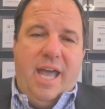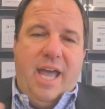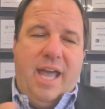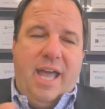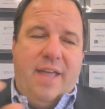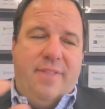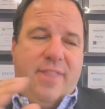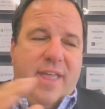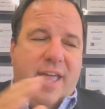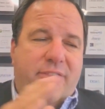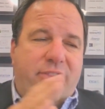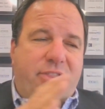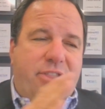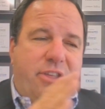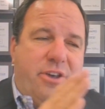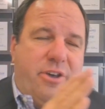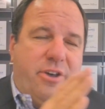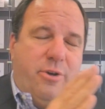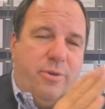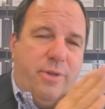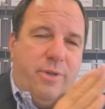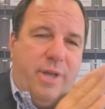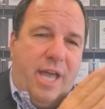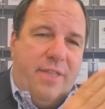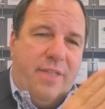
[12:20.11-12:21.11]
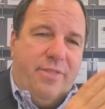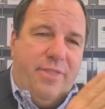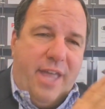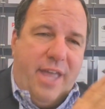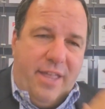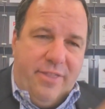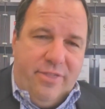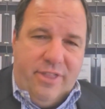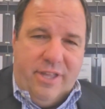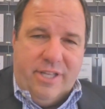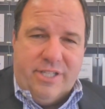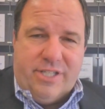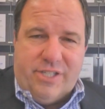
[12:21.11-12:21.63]
And then
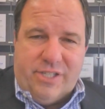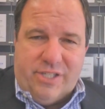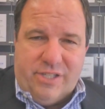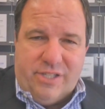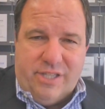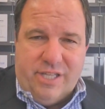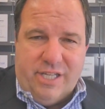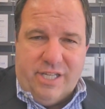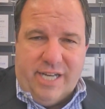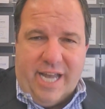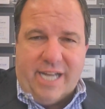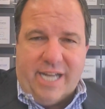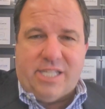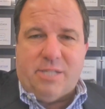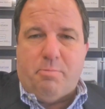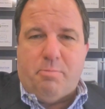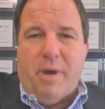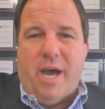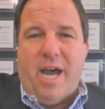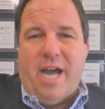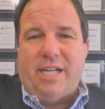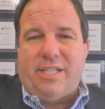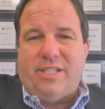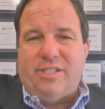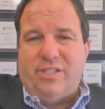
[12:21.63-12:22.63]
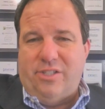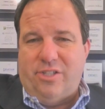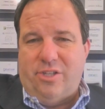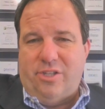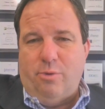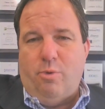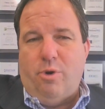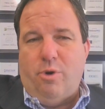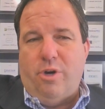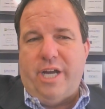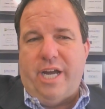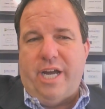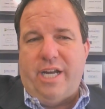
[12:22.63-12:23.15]
the next box is the
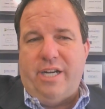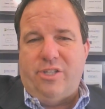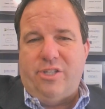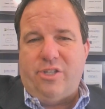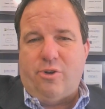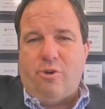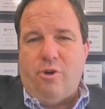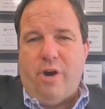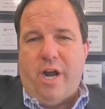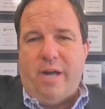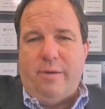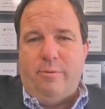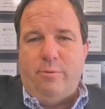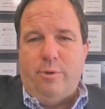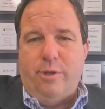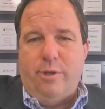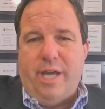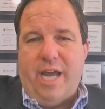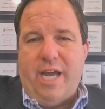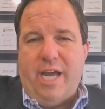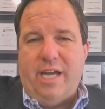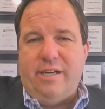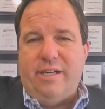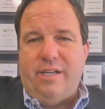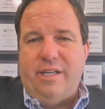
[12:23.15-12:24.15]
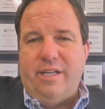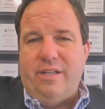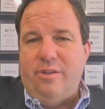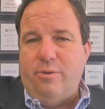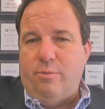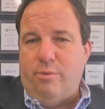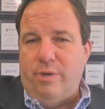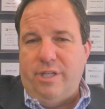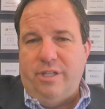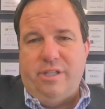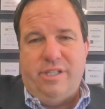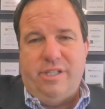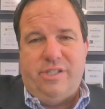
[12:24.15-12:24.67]
one I described with Andy, the
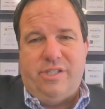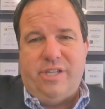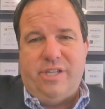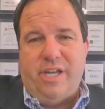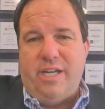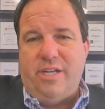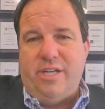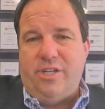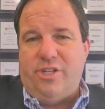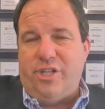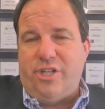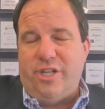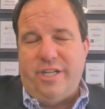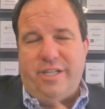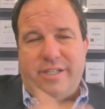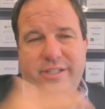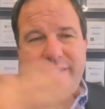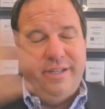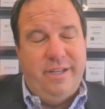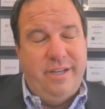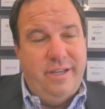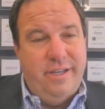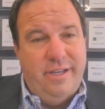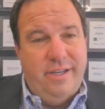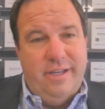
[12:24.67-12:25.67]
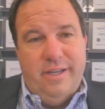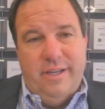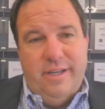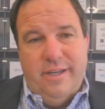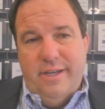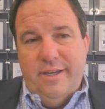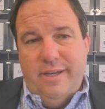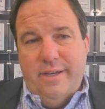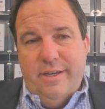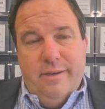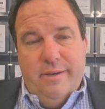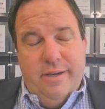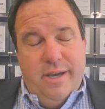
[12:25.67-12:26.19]
realization,
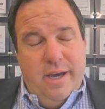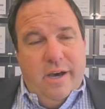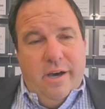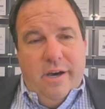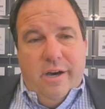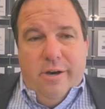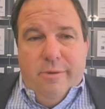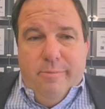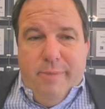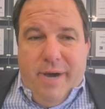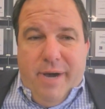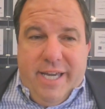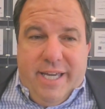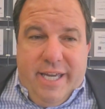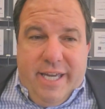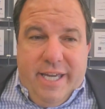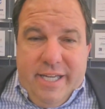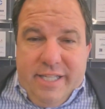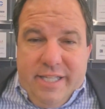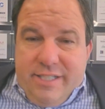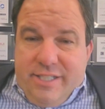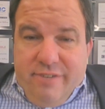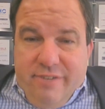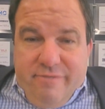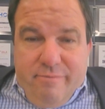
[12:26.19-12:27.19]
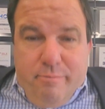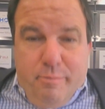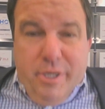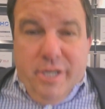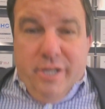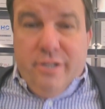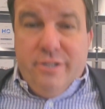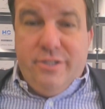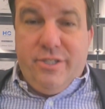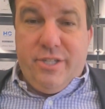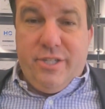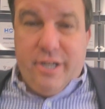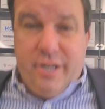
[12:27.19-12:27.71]
oh, my kids have
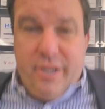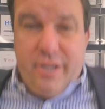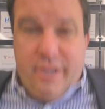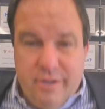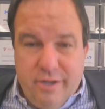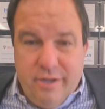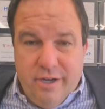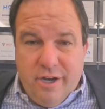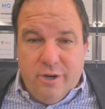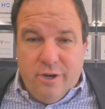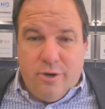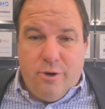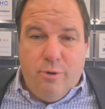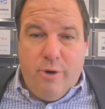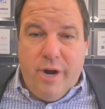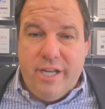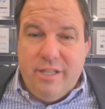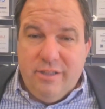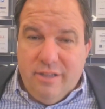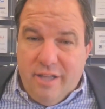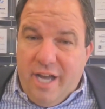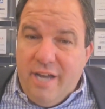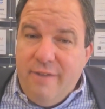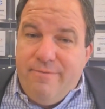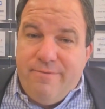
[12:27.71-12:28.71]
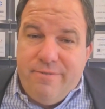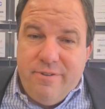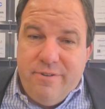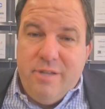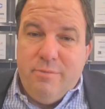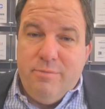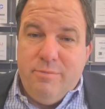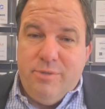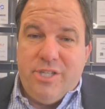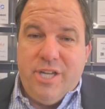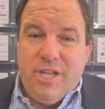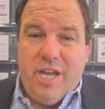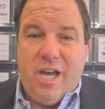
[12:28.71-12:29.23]
built a great life for
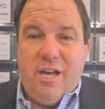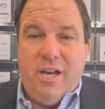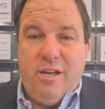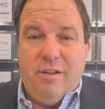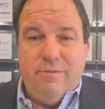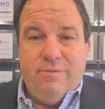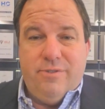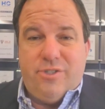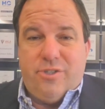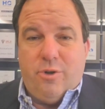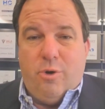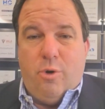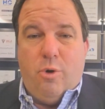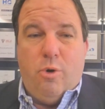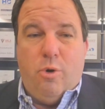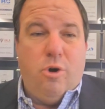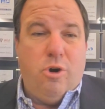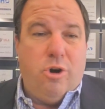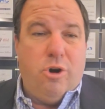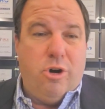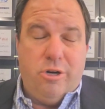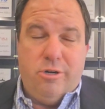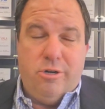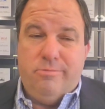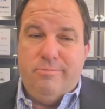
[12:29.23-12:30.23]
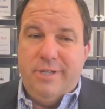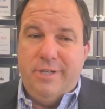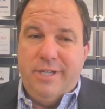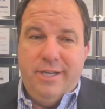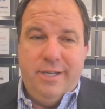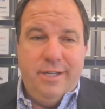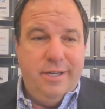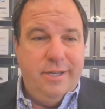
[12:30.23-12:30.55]
themselves, or